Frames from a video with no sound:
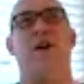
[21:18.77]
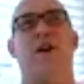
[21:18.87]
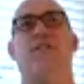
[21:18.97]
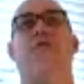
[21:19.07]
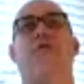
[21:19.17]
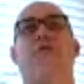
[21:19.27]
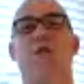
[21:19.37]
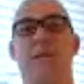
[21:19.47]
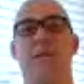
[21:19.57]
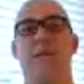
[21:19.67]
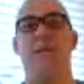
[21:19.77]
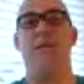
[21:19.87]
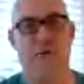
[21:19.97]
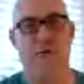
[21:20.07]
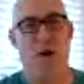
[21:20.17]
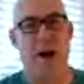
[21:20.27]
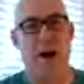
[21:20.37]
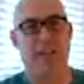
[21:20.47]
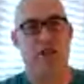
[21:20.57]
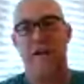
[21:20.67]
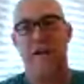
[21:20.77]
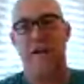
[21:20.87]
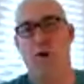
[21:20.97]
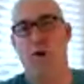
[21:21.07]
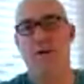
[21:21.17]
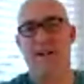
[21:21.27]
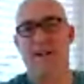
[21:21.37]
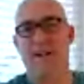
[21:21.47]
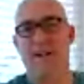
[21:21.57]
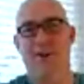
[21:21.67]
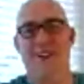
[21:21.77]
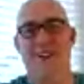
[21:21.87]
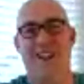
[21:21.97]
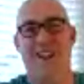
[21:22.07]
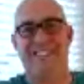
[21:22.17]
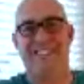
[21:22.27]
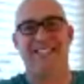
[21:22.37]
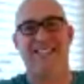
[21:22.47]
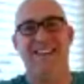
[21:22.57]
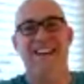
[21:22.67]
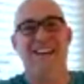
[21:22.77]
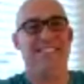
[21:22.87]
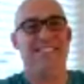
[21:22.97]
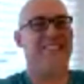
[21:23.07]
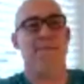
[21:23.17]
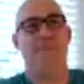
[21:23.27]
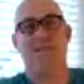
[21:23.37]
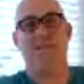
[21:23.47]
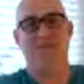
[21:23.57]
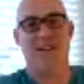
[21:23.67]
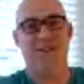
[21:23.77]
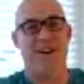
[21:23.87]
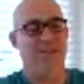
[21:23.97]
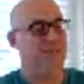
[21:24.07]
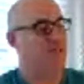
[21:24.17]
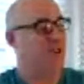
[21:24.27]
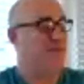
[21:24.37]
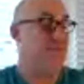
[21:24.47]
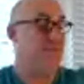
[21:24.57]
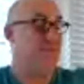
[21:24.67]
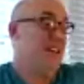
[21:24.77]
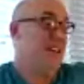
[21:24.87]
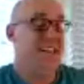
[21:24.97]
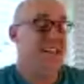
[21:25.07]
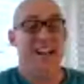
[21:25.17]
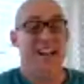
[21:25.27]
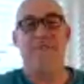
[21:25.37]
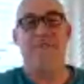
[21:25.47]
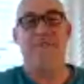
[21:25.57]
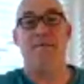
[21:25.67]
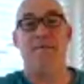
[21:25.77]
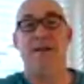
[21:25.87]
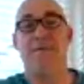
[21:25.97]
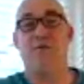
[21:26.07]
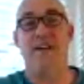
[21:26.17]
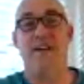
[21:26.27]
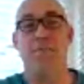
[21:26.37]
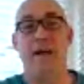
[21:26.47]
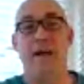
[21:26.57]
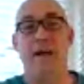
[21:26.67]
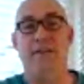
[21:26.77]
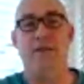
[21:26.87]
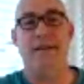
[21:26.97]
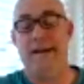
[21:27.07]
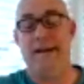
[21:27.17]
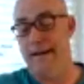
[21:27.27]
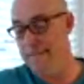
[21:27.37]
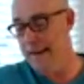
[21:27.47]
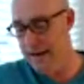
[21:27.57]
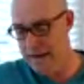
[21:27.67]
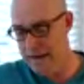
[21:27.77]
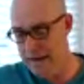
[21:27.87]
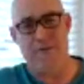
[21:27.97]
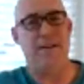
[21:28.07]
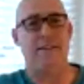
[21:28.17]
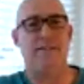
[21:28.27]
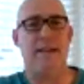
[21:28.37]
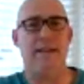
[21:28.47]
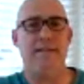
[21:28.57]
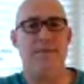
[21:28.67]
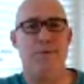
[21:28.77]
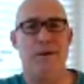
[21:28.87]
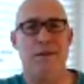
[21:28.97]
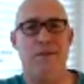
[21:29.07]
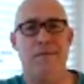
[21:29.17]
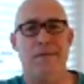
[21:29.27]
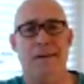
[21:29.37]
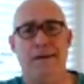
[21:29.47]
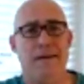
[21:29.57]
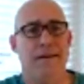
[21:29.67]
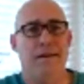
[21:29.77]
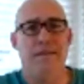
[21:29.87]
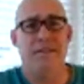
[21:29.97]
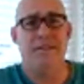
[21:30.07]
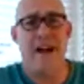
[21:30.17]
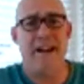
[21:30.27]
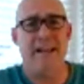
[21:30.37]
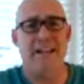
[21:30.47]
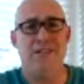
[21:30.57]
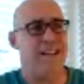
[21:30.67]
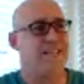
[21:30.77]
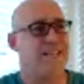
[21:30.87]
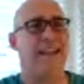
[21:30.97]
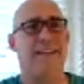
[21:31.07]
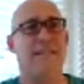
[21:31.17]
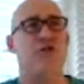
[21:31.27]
it's 4 a.m. and I've watched 24. Like six episodes in a row. So, sometimes it's fun to binge. I don't know where that fits in with the slight edge. That's like